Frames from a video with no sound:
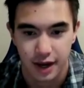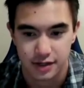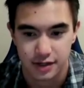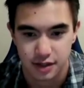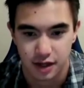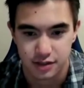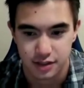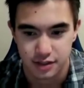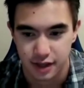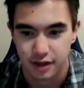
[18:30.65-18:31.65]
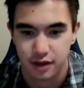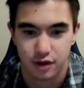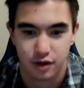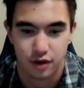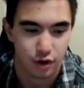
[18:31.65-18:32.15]
And it's not just like,
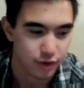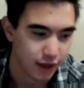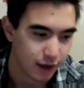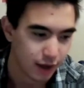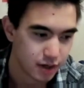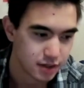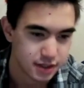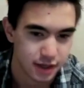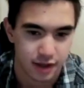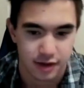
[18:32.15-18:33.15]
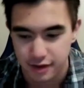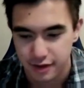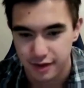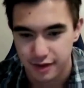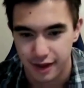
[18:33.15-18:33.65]
oh, yeah, I punched in
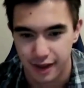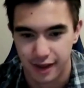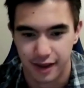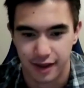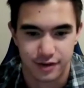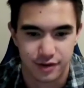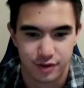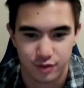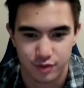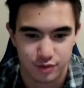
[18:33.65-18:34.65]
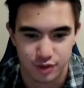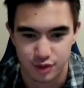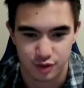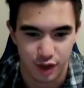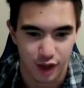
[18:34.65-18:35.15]
and
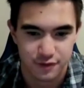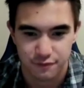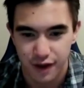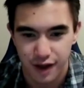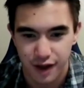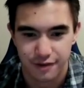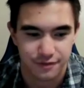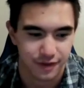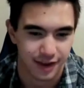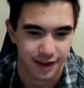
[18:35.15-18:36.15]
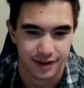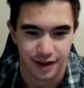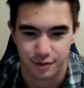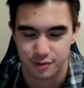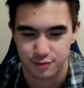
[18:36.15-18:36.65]
just left at 5 and
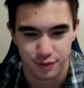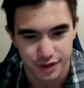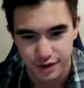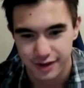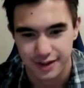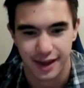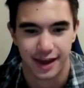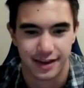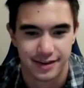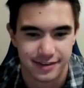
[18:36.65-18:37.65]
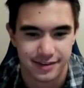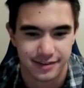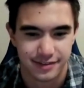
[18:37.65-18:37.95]
I was really good at CAD,